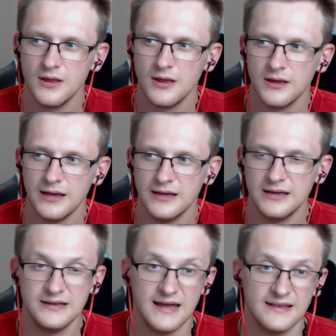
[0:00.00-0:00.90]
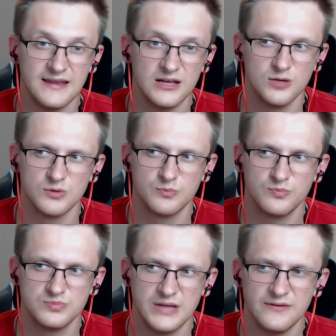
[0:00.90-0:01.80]
In that deck you would
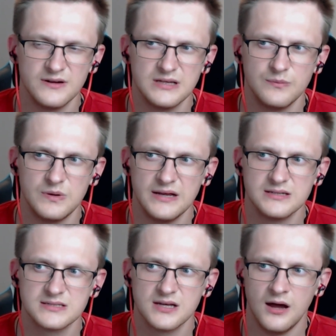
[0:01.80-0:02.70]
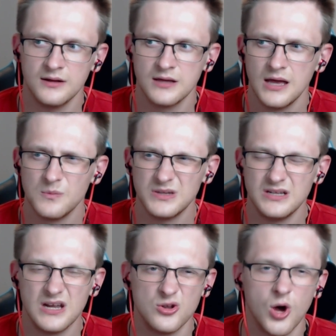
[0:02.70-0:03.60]
definitely play this card, but in
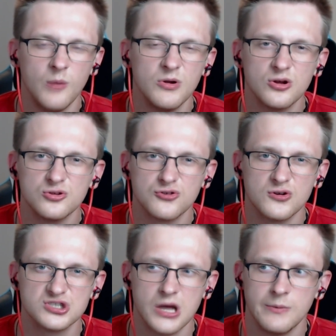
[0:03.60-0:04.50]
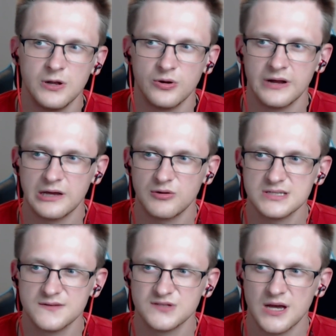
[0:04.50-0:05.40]
a normal control shaman or an
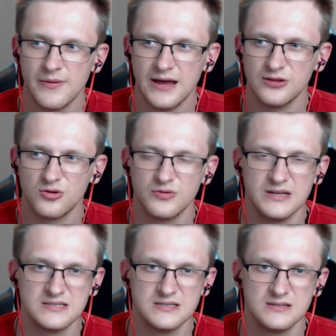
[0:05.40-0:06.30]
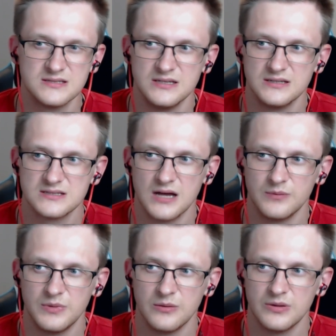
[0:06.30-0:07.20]
aggressive shaman I don't really see this card
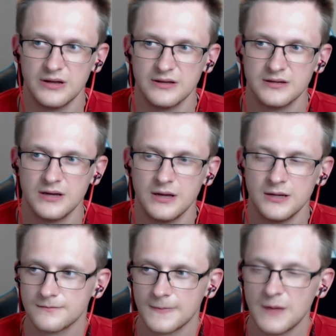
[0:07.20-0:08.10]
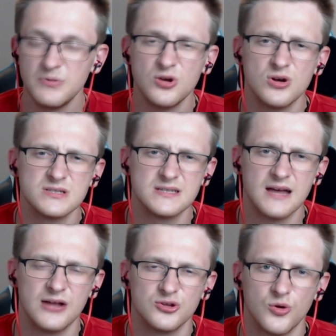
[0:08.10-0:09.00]
being played, because it
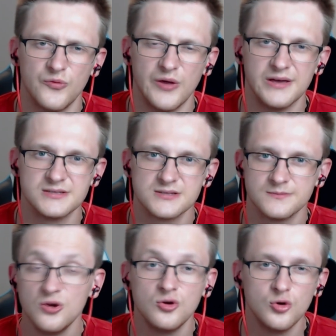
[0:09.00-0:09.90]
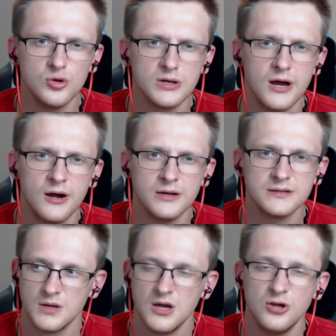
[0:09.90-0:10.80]
can't go face. Cool card,
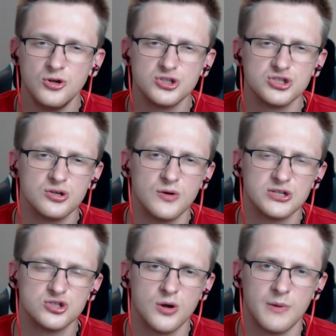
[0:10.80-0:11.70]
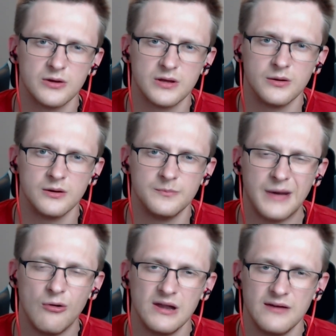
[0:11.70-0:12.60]
not quite sure about the
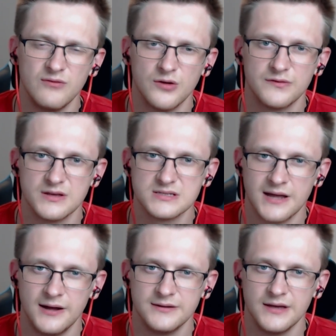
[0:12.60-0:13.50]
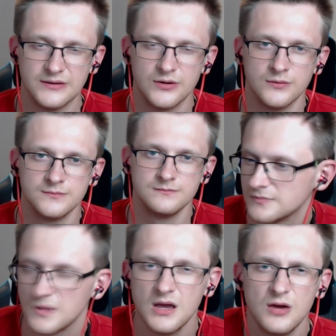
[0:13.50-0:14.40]
power level of this card yet though.
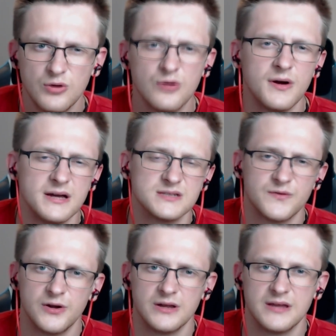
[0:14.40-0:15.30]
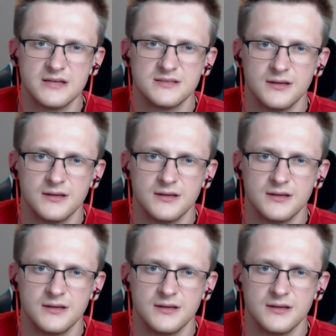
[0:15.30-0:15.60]
Requires further testing.